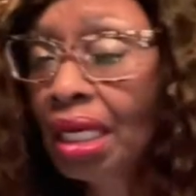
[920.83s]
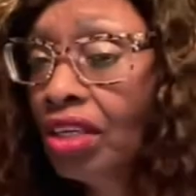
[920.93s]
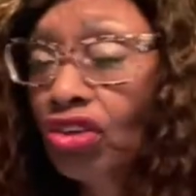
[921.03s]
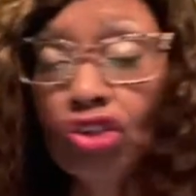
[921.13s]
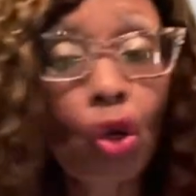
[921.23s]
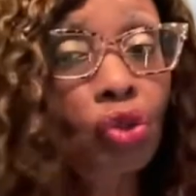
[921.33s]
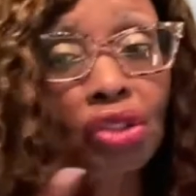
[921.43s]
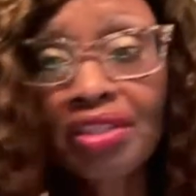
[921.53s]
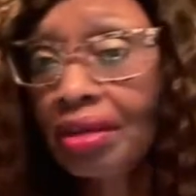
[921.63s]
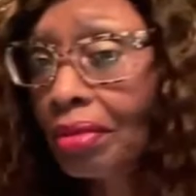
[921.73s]
You talked
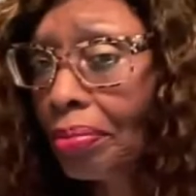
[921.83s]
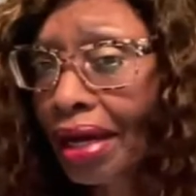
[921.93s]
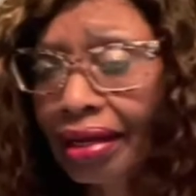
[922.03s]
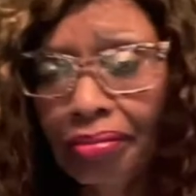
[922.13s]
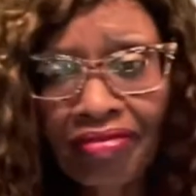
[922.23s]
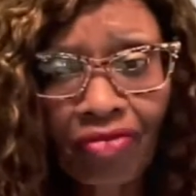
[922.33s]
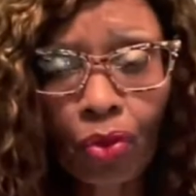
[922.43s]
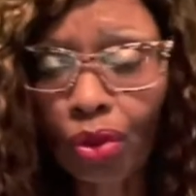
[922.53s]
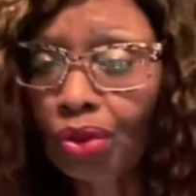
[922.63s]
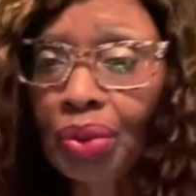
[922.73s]
to them about it
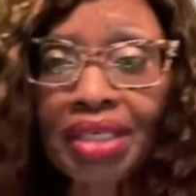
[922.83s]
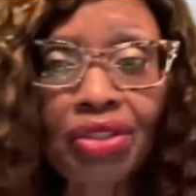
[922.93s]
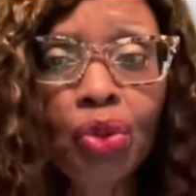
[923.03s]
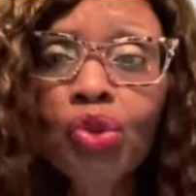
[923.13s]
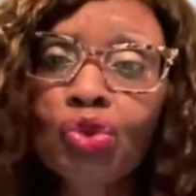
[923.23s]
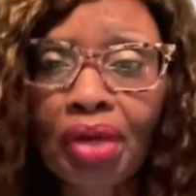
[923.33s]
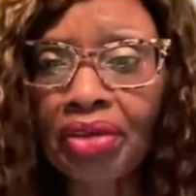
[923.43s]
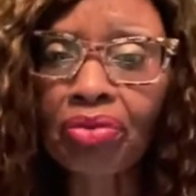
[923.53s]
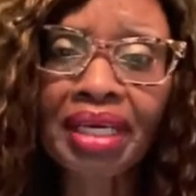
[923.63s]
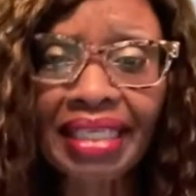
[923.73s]
before, you got two
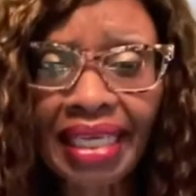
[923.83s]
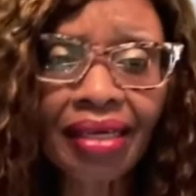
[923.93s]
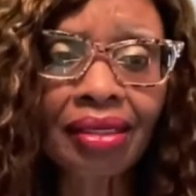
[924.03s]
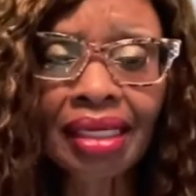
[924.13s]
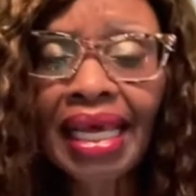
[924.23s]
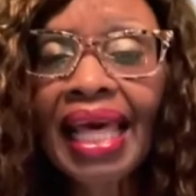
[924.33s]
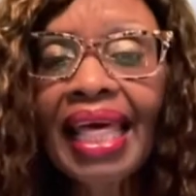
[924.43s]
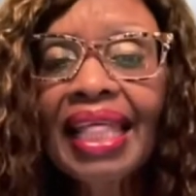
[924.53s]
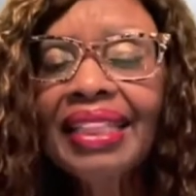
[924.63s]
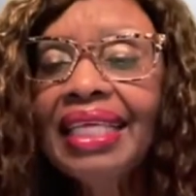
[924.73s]
strikes right there.
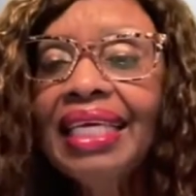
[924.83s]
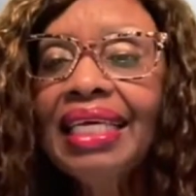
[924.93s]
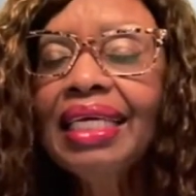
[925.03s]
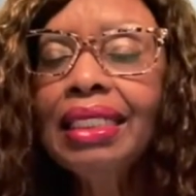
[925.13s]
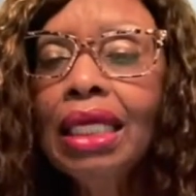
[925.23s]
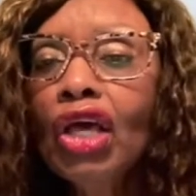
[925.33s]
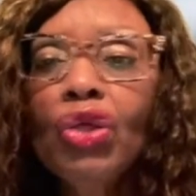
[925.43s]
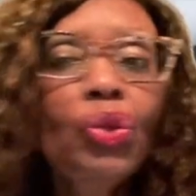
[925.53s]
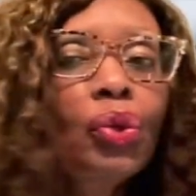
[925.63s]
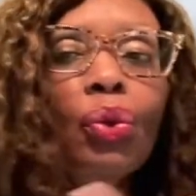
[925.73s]
And then
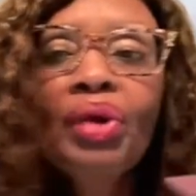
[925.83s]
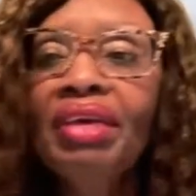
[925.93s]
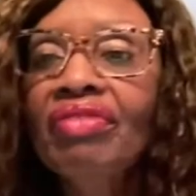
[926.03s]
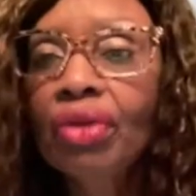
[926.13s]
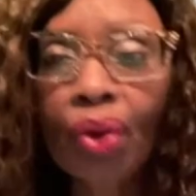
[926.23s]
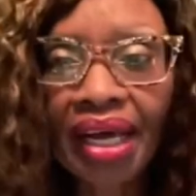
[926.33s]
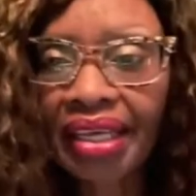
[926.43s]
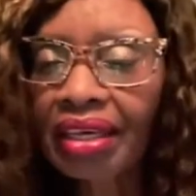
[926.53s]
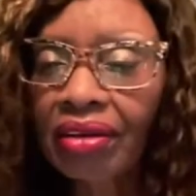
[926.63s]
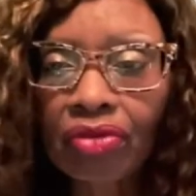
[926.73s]
you don't even know how the
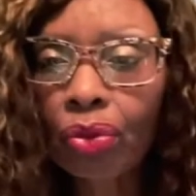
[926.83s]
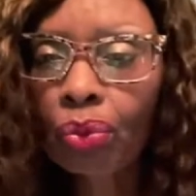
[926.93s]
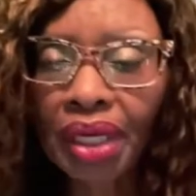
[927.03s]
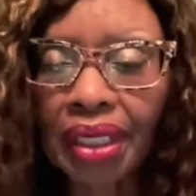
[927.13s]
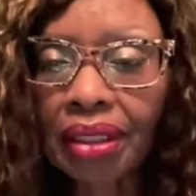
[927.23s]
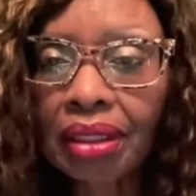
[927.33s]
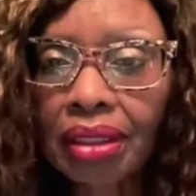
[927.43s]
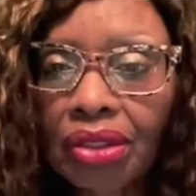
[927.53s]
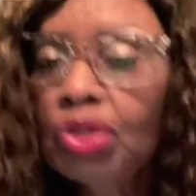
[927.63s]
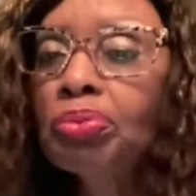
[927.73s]
interview went.
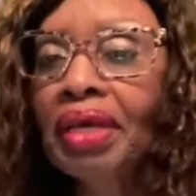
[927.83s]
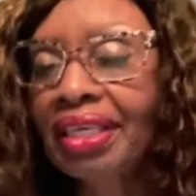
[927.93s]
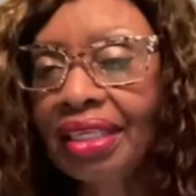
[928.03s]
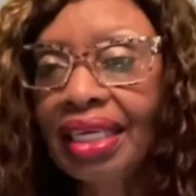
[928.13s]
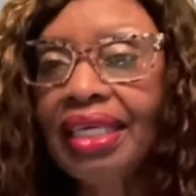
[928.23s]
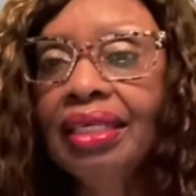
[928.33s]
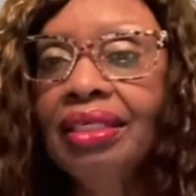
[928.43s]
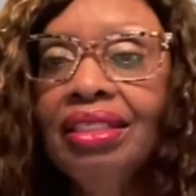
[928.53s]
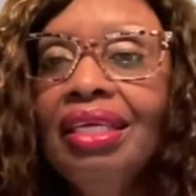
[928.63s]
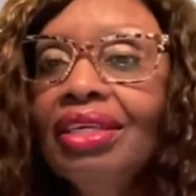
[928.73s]
You speculated.
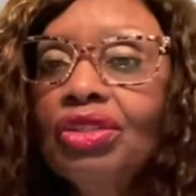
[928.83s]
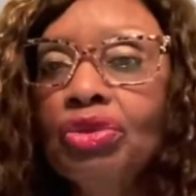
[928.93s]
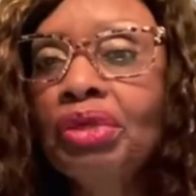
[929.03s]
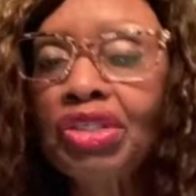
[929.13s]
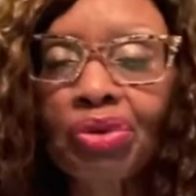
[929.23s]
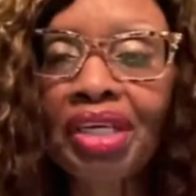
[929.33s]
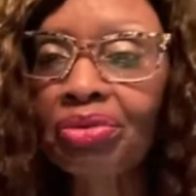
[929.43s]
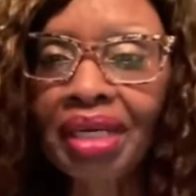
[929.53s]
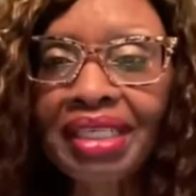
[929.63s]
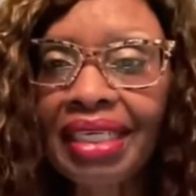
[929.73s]
There's three strikes
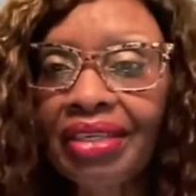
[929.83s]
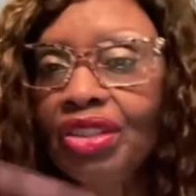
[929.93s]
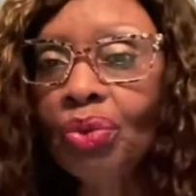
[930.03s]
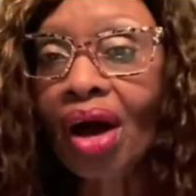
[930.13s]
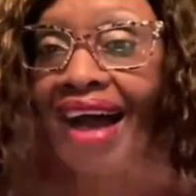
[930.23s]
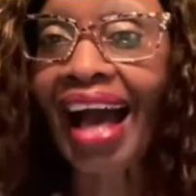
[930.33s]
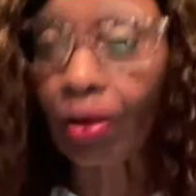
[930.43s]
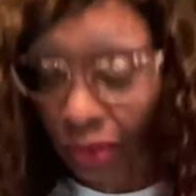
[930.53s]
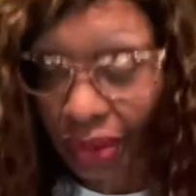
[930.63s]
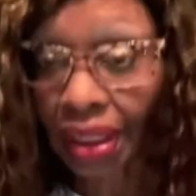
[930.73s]
right there. You are
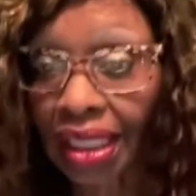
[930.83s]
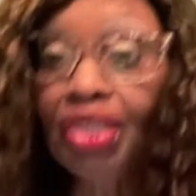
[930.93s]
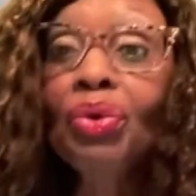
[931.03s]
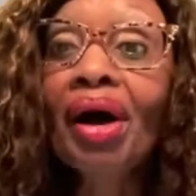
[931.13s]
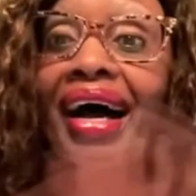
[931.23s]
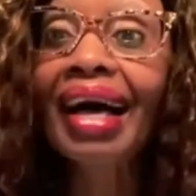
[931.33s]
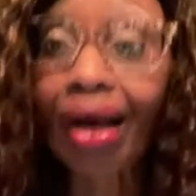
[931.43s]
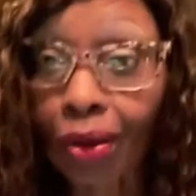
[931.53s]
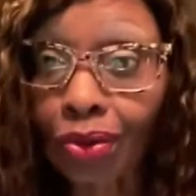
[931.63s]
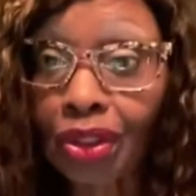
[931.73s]
out. You are
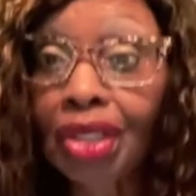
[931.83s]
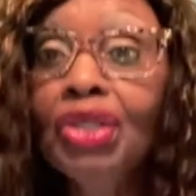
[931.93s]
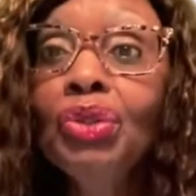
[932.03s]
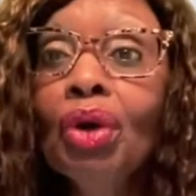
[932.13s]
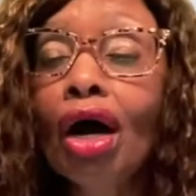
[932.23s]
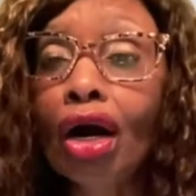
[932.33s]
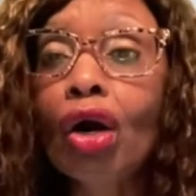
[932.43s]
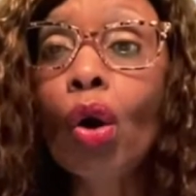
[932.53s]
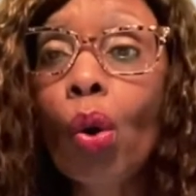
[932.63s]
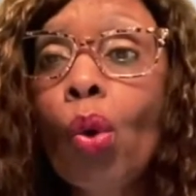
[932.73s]
out. You are
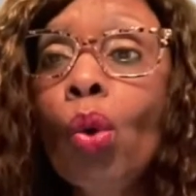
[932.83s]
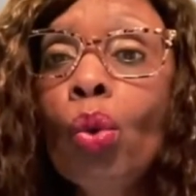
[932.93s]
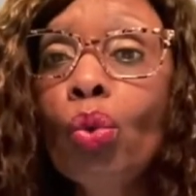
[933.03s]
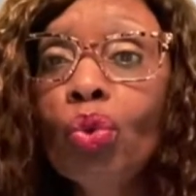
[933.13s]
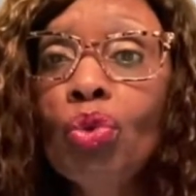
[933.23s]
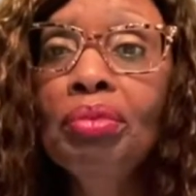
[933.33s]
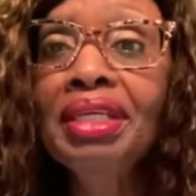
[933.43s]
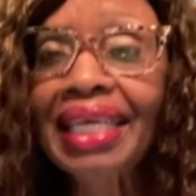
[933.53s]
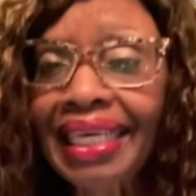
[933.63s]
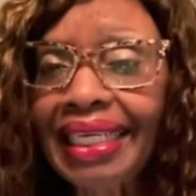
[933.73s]
cold
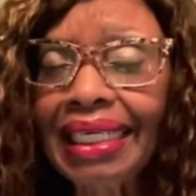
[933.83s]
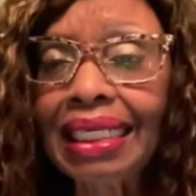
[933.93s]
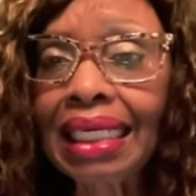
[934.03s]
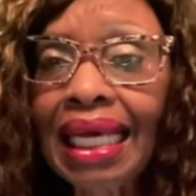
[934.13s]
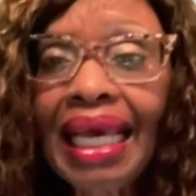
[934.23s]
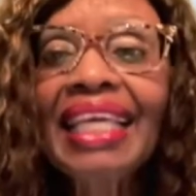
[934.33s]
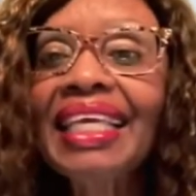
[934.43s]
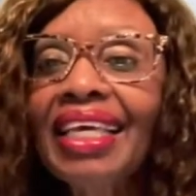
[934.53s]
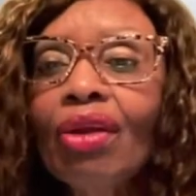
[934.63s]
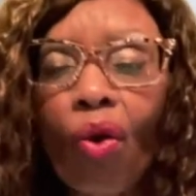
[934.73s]
ruminating.
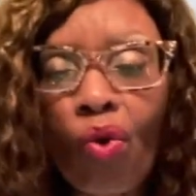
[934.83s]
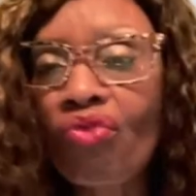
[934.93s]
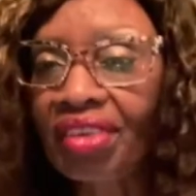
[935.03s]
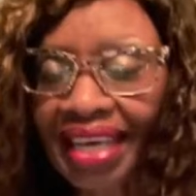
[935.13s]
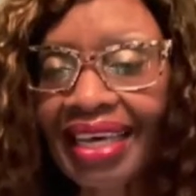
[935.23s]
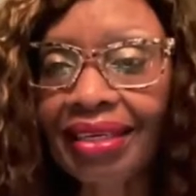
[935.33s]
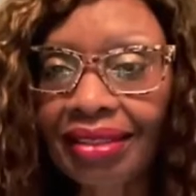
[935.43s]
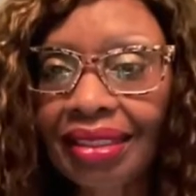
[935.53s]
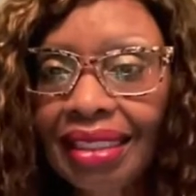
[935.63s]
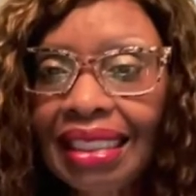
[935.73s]
Get over
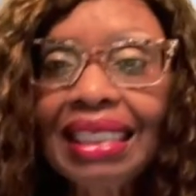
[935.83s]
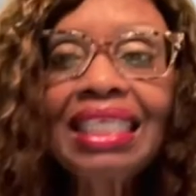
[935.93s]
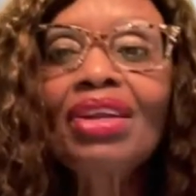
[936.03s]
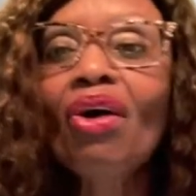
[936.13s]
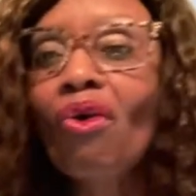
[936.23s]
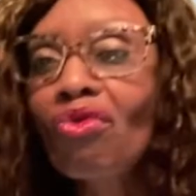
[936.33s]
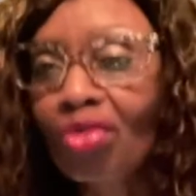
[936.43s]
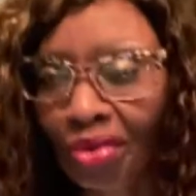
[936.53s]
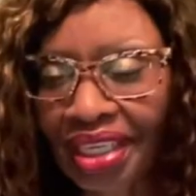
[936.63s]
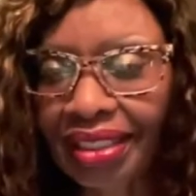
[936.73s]
that. Get
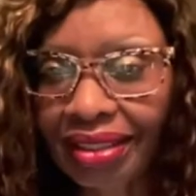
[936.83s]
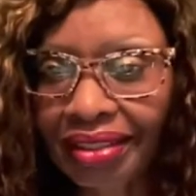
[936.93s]
over it.